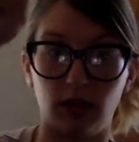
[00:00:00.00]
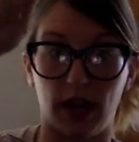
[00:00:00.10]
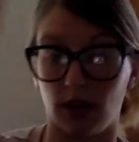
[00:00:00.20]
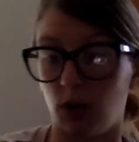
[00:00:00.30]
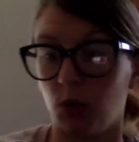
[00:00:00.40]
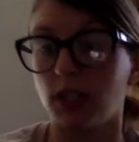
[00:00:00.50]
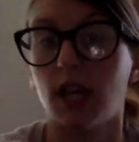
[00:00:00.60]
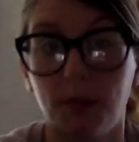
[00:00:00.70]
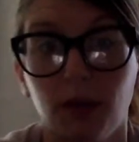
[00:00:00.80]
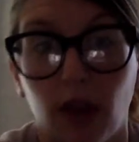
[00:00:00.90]
arrow on
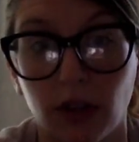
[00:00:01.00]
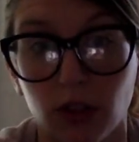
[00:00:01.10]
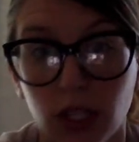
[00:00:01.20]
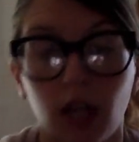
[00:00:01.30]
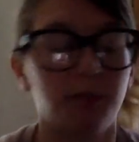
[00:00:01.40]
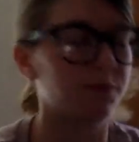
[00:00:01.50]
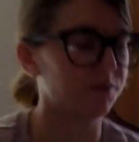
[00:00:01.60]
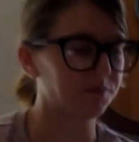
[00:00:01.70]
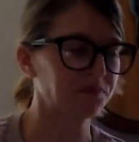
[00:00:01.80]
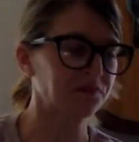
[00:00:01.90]
top, the vector sign.
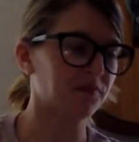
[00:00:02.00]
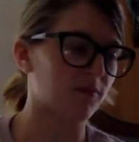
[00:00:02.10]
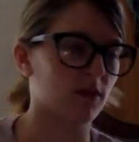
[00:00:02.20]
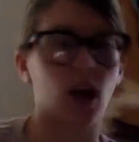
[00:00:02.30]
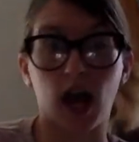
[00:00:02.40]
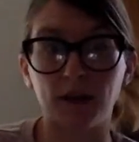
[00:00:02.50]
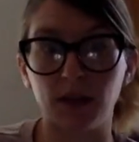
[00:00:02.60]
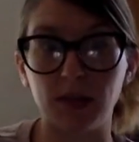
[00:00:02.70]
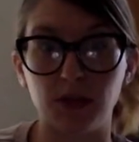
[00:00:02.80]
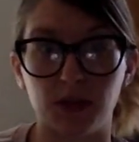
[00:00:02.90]
I'm going to be